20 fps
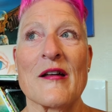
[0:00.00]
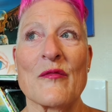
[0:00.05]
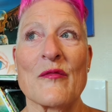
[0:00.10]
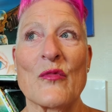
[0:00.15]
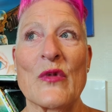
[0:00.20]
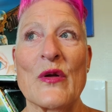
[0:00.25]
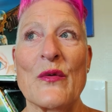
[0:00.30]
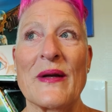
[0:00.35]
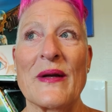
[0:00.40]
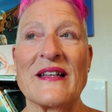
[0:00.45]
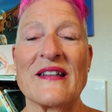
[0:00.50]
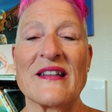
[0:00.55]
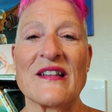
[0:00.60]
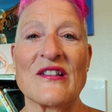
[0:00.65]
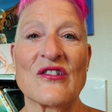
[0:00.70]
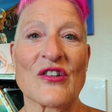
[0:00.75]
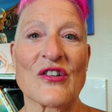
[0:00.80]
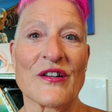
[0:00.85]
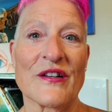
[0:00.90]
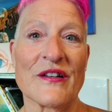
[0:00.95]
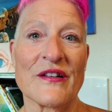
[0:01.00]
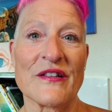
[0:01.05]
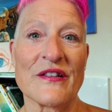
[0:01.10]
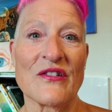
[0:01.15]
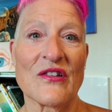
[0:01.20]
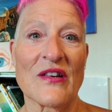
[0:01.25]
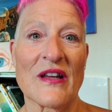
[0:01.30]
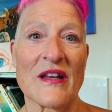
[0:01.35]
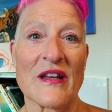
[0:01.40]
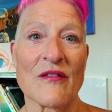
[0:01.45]
we went to
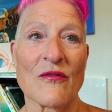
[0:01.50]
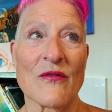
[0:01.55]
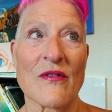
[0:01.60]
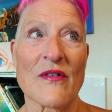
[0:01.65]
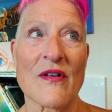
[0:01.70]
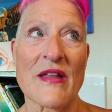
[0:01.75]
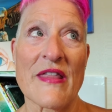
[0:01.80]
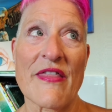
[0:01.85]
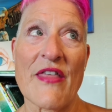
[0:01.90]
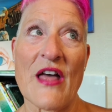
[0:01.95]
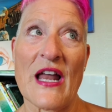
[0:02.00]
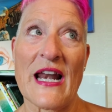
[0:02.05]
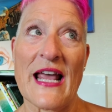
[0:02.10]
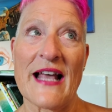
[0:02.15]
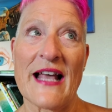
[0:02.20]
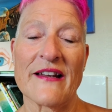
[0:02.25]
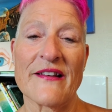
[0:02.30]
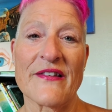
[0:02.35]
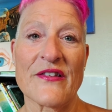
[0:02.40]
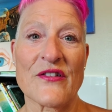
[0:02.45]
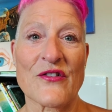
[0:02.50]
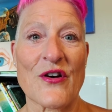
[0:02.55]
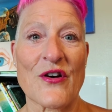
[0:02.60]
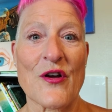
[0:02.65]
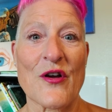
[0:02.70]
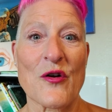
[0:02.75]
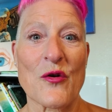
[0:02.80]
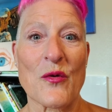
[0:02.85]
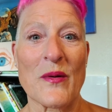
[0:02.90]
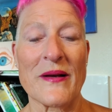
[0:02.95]
church and we thought I had a
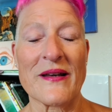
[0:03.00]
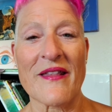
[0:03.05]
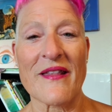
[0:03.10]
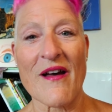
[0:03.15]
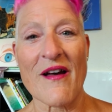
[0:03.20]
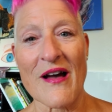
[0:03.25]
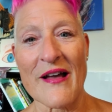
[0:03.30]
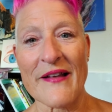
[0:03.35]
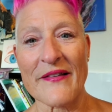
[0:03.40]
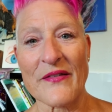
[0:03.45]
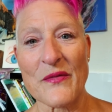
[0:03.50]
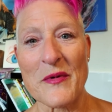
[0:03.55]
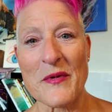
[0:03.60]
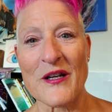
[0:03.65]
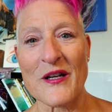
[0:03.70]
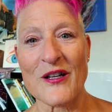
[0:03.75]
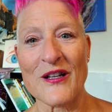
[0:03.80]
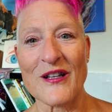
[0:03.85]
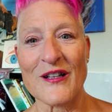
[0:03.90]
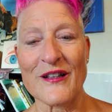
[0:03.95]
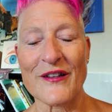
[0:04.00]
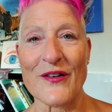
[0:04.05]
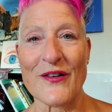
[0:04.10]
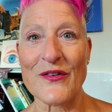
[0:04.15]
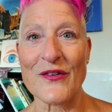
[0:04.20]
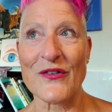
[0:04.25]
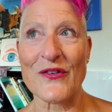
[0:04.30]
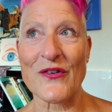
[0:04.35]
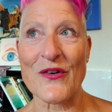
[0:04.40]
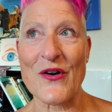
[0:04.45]
stroke, went to the hospital, no
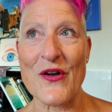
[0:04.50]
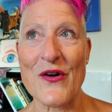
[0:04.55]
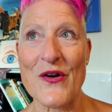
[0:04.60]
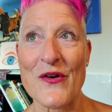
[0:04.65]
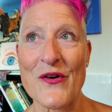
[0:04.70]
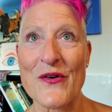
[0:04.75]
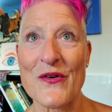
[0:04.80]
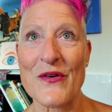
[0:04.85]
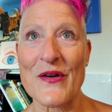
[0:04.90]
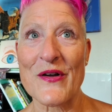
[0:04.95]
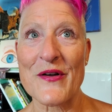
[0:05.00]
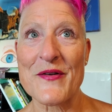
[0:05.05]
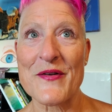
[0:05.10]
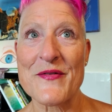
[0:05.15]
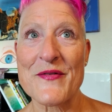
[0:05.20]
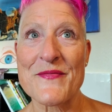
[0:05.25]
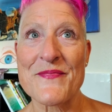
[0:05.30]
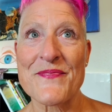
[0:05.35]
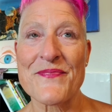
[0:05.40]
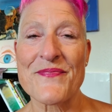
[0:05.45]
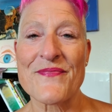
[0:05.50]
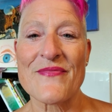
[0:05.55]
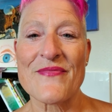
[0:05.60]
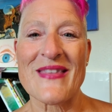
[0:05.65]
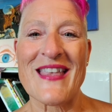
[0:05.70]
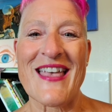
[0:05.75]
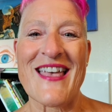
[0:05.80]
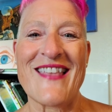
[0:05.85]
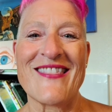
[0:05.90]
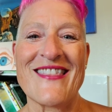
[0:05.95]
stroke.
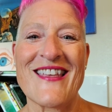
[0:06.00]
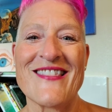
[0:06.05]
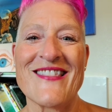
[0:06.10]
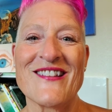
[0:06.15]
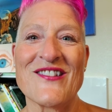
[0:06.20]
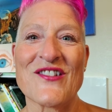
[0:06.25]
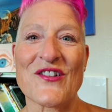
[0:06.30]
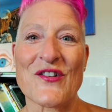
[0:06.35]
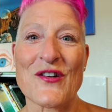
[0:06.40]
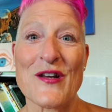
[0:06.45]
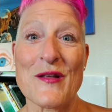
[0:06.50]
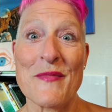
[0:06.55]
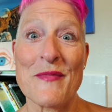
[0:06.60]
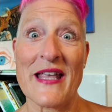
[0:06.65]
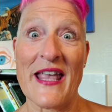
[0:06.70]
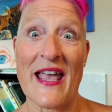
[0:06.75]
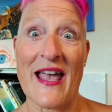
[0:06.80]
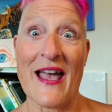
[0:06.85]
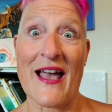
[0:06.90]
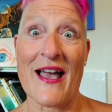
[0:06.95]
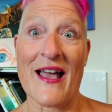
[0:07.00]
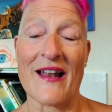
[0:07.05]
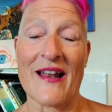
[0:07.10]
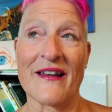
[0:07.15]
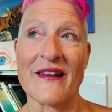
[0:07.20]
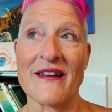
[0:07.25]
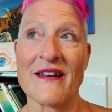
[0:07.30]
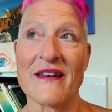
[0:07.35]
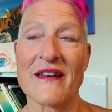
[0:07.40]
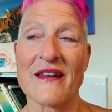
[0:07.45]
And then the journey
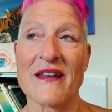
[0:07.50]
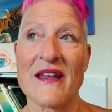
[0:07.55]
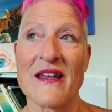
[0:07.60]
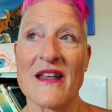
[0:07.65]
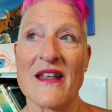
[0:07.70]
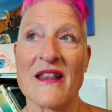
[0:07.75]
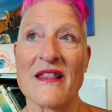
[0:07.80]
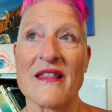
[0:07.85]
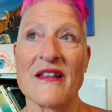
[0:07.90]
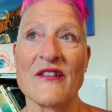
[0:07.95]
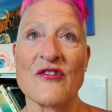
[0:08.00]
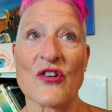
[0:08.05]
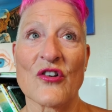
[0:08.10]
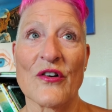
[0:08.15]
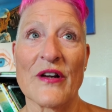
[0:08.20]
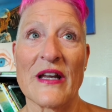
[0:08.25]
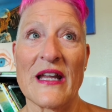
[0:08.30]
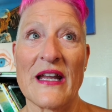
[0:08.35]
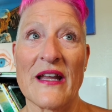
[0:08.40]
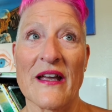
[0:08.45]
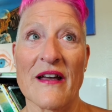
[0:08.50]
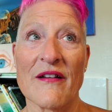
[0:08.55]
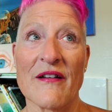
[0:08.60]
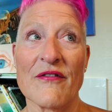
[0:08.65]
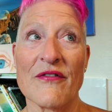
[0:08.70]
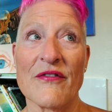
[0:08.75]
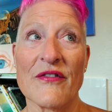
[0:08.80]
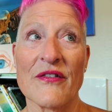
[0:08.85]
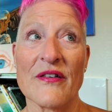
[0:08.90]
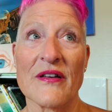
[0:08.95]
began the journey of
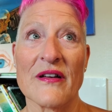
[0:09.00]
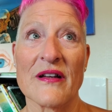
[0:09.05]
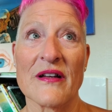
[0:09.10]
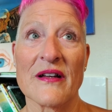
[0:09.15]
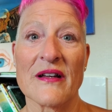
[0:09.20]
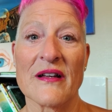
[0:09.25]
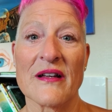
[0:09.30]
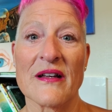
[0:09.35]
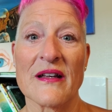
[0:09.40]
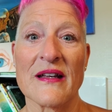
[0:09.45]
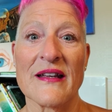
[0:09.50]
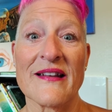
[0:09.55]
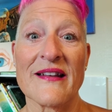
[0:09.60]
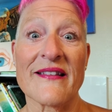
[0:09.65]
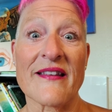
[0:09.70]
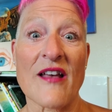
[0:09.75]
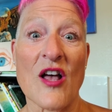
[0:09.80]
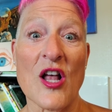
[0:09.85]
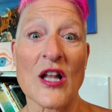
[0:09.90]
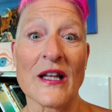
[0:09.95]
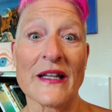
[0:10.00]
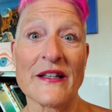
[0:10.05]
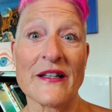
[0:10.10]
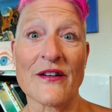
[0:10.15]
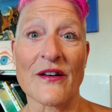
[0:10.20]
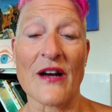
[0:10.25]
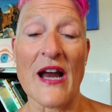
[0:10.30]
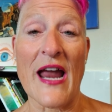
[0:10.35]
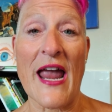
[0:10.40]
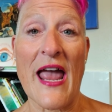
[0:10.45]
it's all in
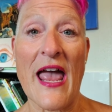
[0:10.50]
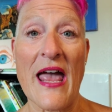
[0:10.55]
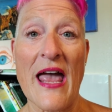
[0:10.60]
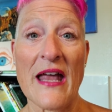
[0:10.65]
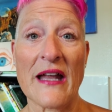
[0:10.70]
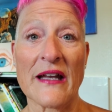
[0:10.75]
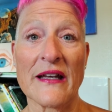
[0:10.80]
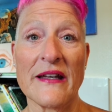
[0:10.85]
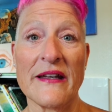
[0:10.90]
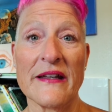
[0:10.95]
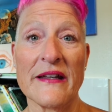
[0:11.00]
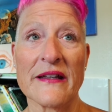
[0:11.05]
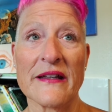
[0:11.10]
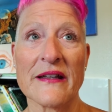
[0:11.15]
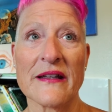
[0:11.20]
your head.